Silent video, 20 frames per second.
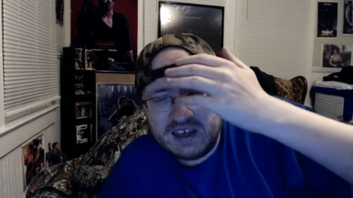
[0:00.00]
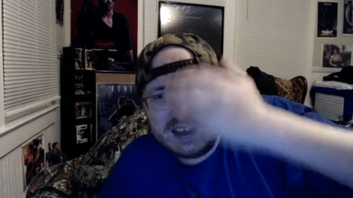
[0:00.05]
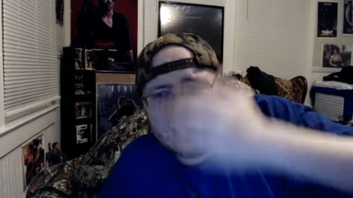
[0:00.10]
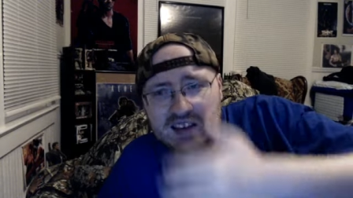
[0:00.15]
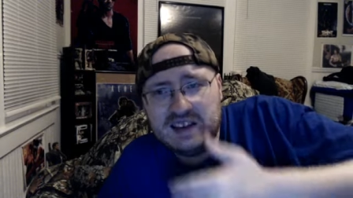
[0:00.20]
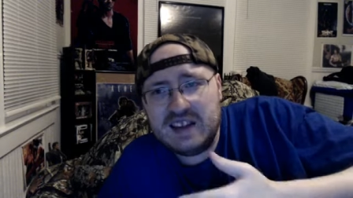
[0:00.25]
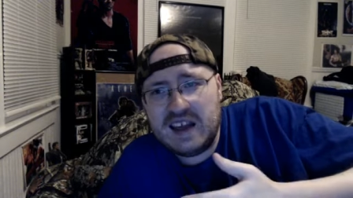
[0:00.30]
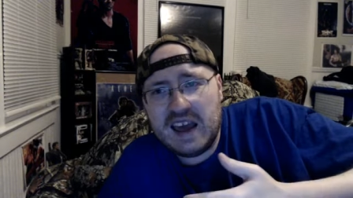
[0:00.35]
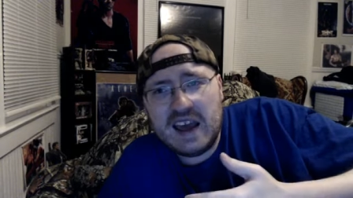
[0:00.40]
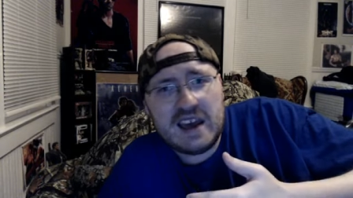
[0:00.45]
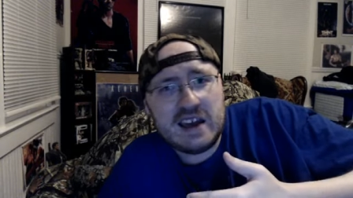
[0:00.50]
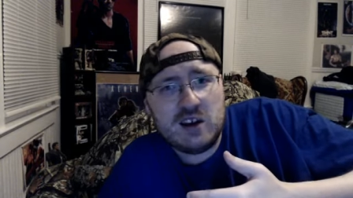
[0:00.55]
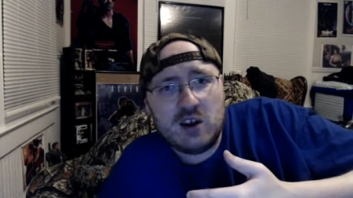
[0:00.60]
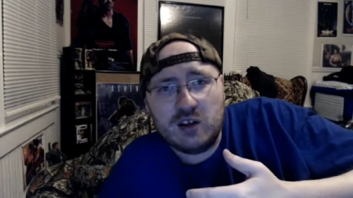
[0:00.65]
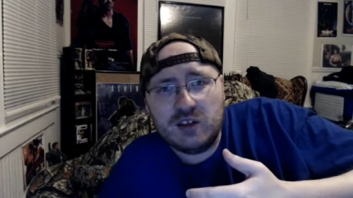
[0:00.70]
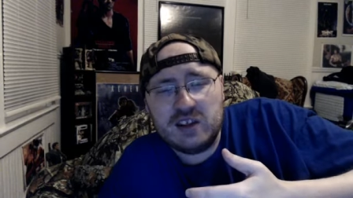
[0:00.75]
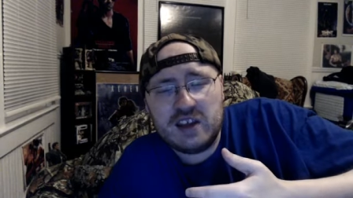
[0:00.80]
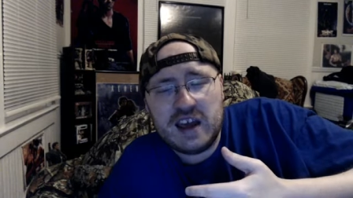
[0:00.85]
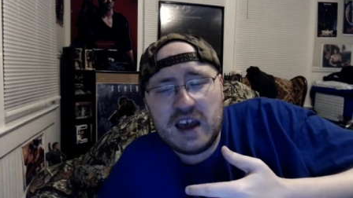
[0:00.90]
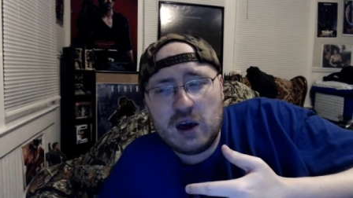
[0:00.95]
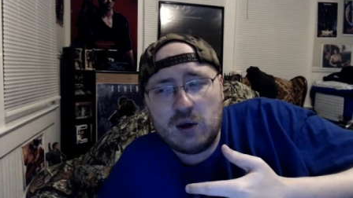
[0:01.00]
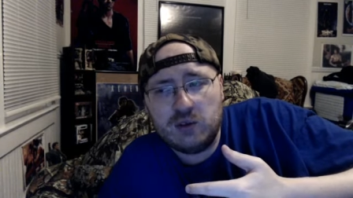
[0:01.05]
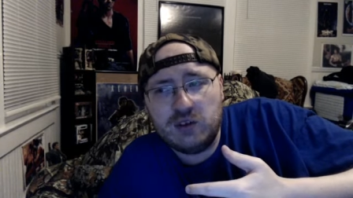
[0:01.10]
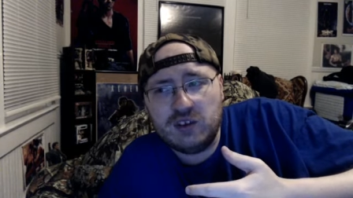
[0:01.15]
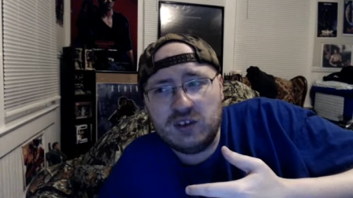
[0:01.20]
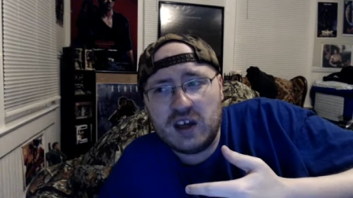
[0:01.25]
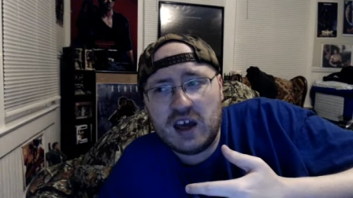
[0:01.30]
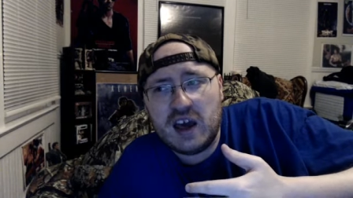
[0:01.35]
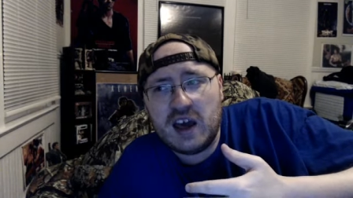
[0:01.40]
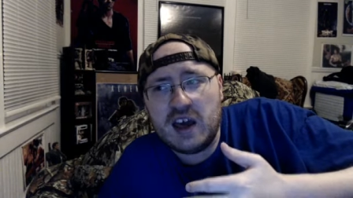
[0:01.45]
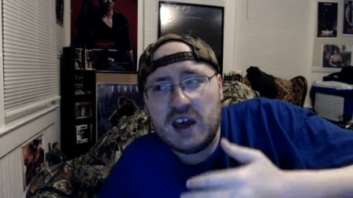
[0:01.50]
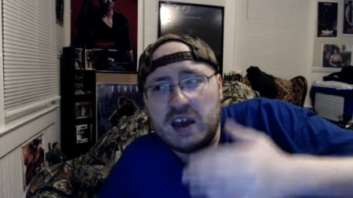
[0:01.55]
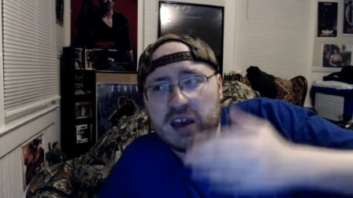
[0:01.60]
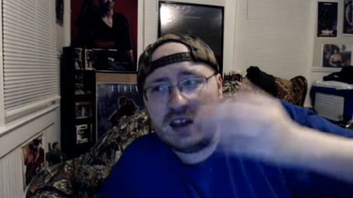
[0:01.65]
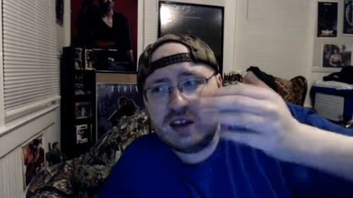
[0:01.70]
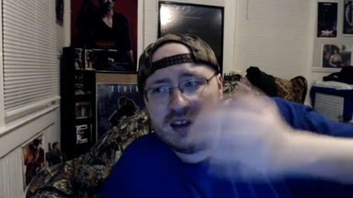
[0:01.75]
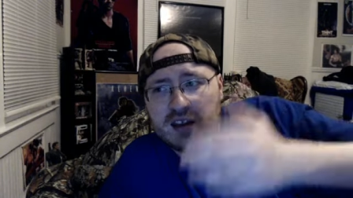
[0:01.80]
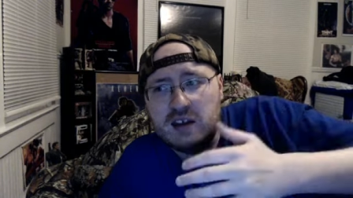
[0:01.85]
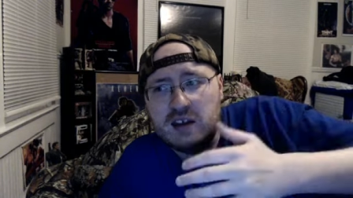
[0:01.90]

dead on the outside